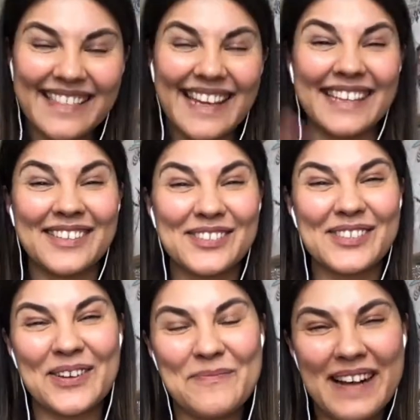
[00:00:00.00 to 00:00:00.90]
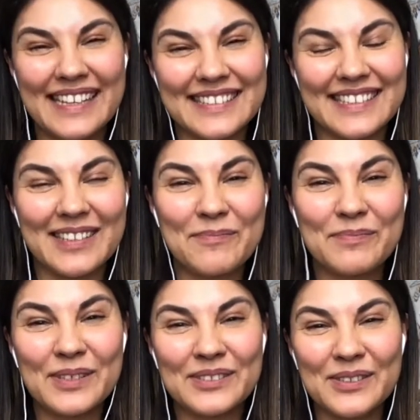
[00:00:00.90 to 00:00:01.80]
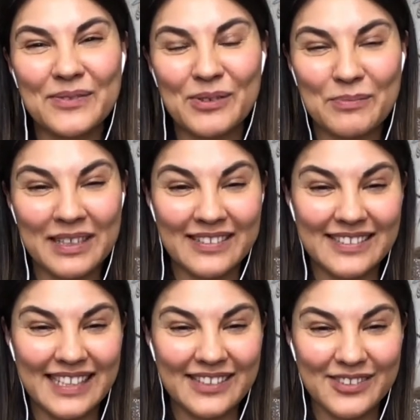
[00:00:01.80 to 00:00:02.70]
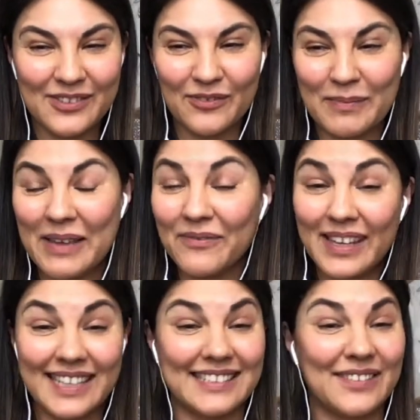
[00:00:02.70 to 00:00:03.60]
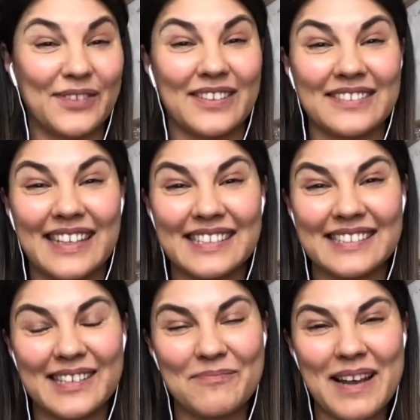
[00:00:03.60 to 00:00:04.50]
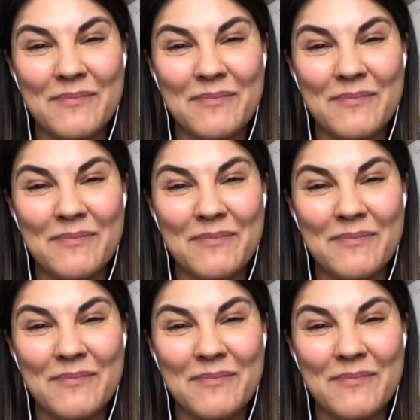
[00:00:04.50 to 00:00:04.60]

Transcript: Thank you so much, and a beautiful pronunciation of my very difficult last name.